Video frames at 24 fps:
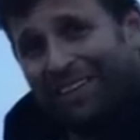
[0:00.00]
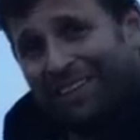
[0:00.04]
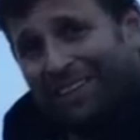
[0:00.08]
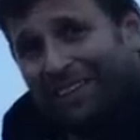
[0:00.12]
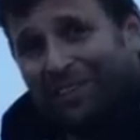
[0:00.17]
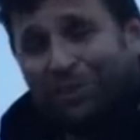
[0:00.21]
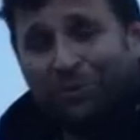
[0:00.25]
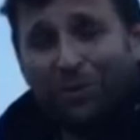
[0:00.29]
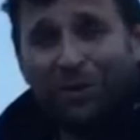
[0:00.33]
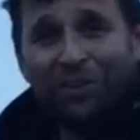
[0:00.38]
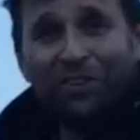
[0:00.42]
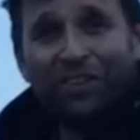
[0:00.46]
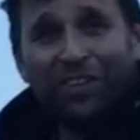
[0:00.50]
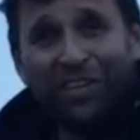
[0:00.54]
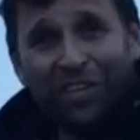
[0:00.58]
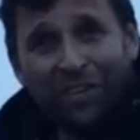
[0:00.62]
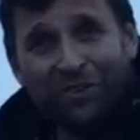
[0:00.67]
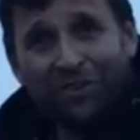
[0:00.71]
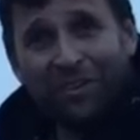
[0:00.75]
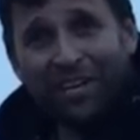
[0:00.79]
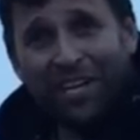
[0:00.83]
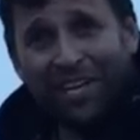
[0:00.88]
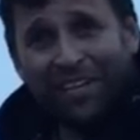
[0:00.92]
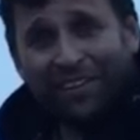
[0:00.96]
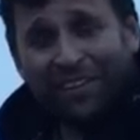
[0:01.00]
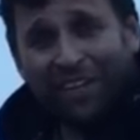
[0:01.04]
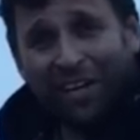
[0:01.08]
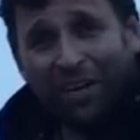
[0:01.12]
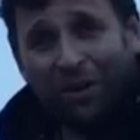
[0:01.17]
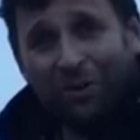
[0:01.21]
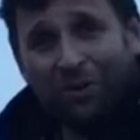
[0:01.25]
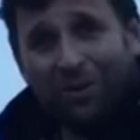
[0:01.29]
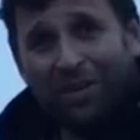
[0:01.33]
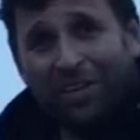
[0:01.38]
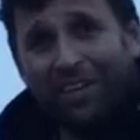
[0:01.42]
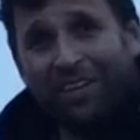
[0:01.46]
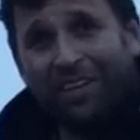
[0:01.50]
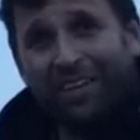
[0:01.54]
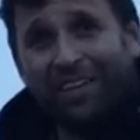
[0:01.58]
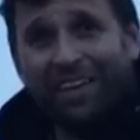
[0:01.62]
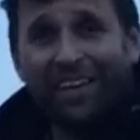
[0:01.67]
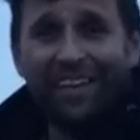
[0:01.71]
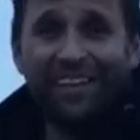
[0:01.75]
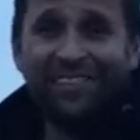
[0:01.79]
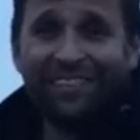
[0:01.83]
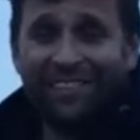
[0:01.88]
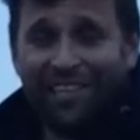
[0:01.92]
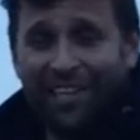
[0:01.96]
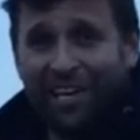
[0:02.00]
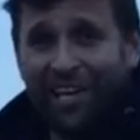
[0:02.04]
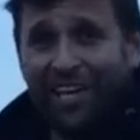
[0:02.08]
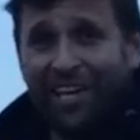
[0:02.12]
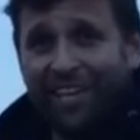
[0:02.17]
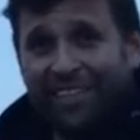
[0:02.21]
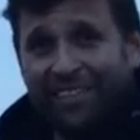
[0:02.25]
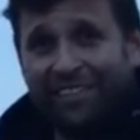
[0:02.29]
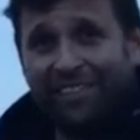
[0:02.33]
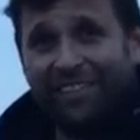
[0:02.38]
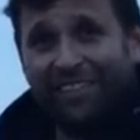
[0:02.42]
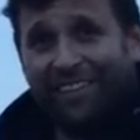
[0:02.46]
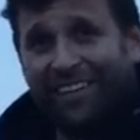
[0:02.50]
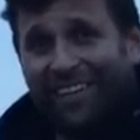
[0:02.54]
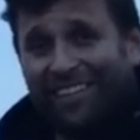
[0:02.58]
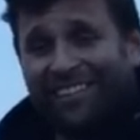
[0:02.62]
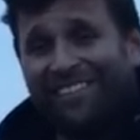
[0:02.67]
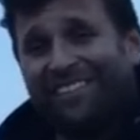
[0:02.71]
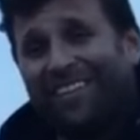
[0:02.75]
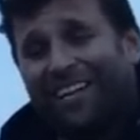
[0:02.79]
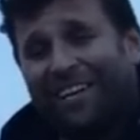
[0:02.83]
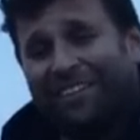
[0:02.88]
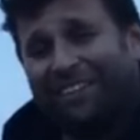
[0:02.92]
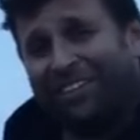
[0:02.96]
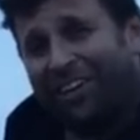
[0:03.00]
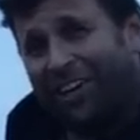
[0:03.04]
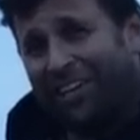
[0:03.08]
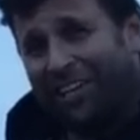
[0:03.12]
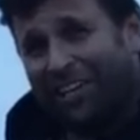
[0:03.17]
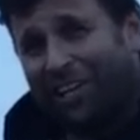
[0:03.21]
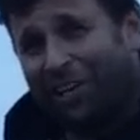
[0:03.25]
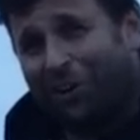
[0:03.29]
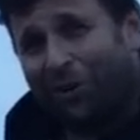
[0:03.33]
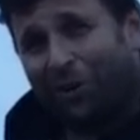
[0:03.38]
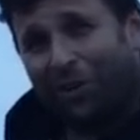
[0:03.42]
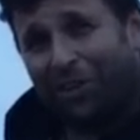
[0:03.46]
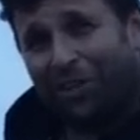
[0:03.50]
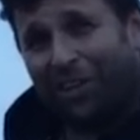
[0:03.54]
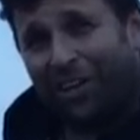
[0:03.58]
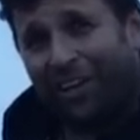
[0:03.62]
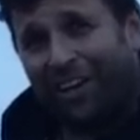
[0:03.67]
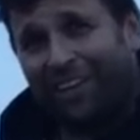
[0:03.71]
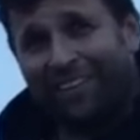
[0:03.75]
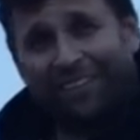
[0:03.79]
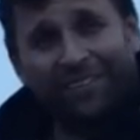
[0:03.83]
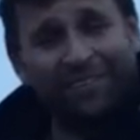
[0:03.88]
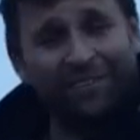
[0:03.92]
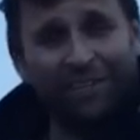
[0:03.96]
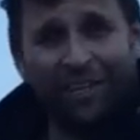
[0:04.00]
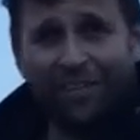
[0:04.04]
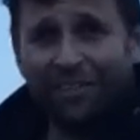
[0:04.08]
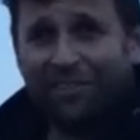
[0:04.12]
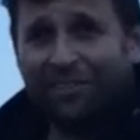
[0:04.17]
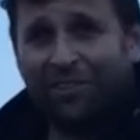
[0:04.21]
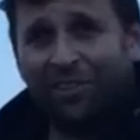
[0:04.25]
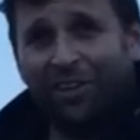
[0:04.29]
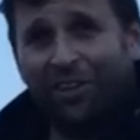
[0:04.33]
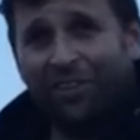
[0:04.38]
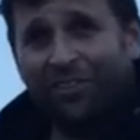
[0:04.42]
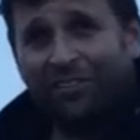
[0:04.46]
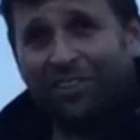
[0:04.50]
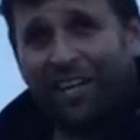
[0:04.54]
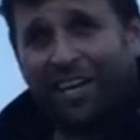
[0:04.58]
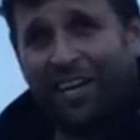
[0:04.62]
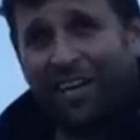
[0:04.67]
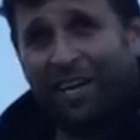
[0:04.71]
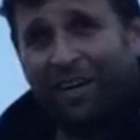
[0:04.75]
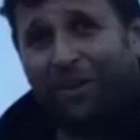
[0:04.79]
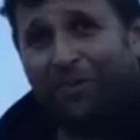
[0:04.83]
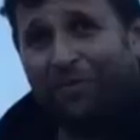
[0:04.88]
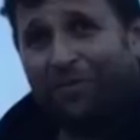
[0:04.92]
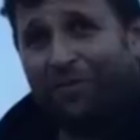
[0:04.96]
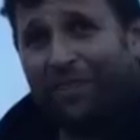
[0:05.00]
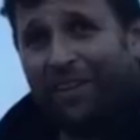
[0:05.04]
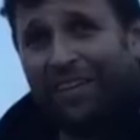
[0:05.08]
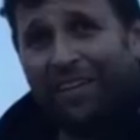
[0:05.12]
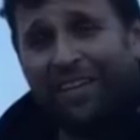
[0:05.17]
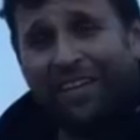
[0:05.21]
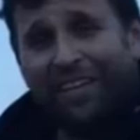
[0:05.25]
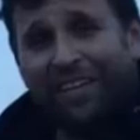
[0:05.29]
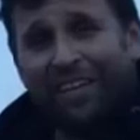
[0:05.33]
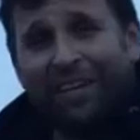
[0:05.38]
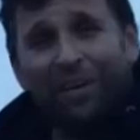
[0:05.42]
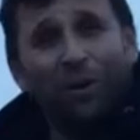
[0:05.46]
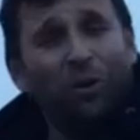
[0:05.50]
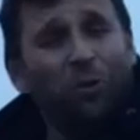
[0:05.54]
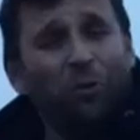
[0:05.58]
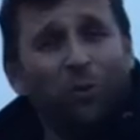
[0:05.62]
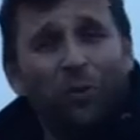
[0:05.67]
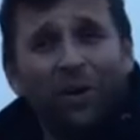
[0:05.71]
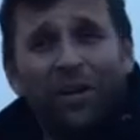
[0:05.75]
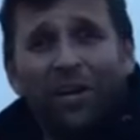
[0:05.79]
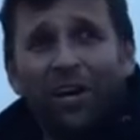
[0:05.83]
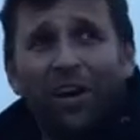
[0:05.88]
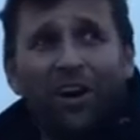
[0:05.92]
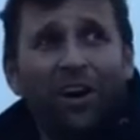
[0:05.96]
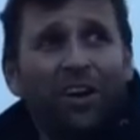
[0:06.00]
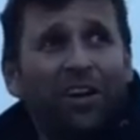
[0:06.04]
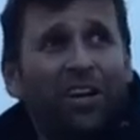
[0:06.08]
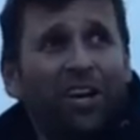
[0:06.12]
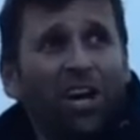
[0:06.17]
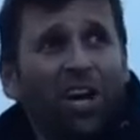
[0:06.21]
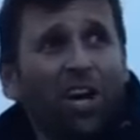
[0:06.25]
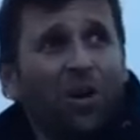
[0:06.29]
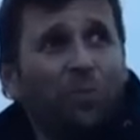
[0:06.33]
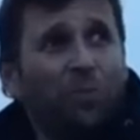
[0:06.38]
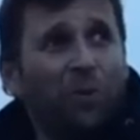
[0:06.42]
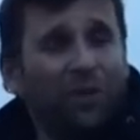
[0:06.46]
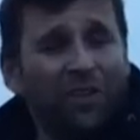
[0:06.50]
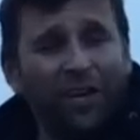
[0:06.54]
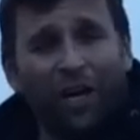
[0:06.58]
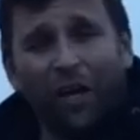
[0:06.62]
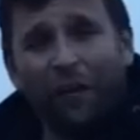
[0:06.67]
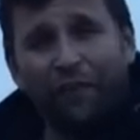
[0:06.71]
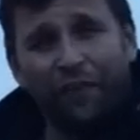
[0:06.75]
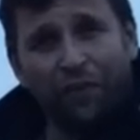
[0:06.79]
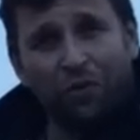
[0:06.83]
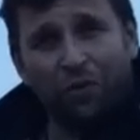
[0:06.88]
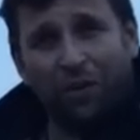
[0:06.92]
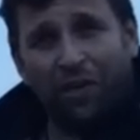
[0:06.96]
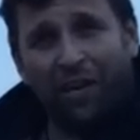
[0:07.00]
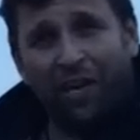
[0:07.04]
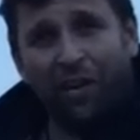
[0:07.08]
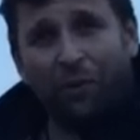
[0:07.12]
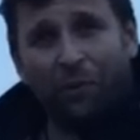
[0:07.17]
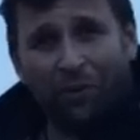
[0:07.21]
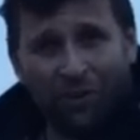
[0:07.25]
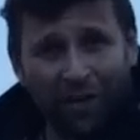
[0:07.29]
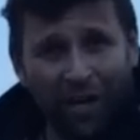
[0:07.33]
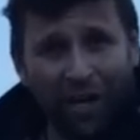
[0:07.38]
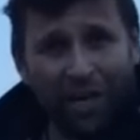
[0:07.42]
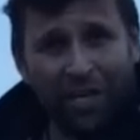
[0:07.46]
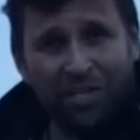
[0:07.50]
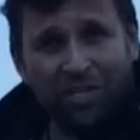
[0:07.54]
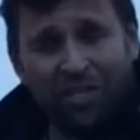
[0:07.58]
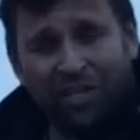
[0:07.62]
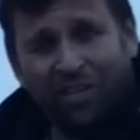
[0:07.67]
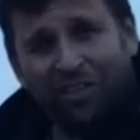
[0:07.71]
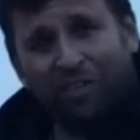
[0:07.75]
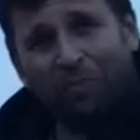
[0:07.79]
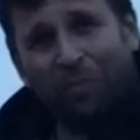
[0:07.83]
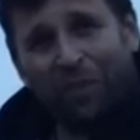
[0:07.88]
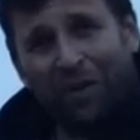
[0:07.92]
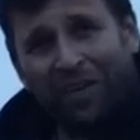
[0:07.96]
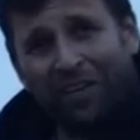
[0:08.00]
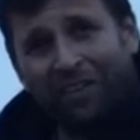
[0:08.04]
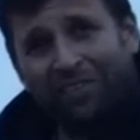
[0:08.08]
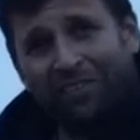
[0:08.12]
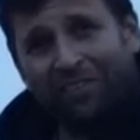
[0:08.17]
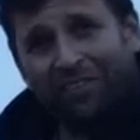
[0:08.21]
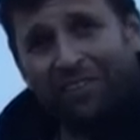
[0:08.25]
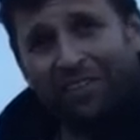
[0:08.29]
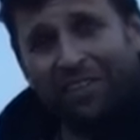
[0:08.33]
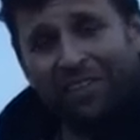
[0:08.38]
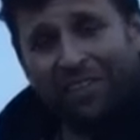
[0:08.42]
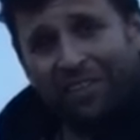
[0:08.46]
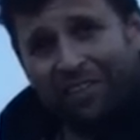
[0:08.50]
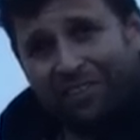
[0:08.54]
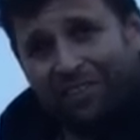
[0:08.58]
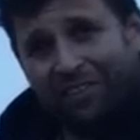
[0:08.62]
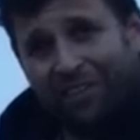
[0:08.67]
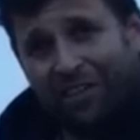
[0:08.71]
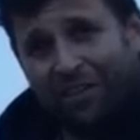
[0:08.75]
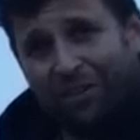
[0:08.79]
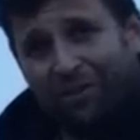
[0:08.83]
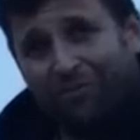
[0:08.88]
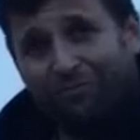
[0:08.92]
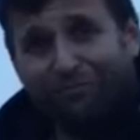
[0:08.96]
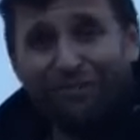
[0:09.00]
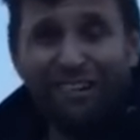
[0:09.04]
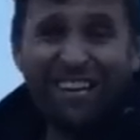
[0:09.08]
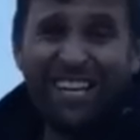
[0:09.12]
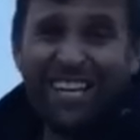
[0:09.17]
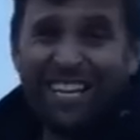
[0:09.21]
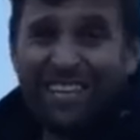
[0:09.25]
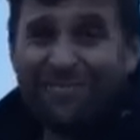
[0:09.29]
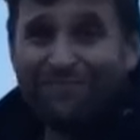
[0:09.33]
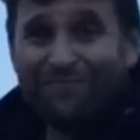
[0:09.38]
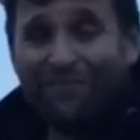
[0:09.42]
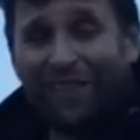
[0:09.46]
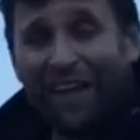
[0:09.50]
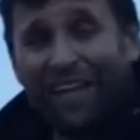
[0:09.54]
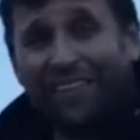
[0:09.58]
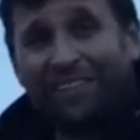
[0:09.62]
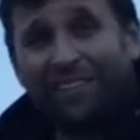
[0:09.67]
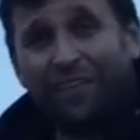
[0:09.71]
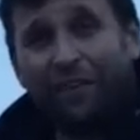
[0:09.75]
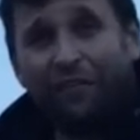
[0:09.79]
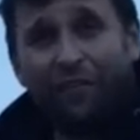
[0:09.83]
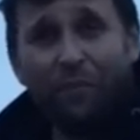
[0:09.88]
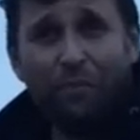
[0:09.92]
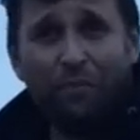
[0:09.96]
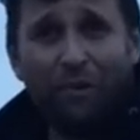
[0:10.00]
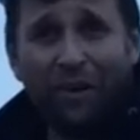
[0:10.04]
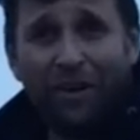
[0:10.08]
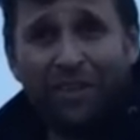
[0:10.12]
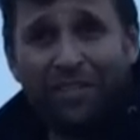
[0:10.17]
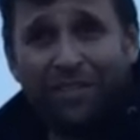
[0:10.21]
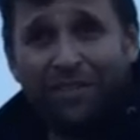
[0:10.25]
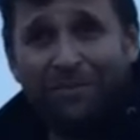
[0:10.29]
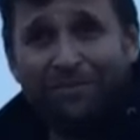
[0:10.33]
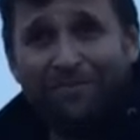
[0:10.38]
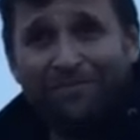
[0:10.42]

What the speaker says: The one thing you need though is light. It's now 9 o'clock at night, the sun's gone down. We can't cope with artificial light with high shutter speeds, so really, that's it from Brighton.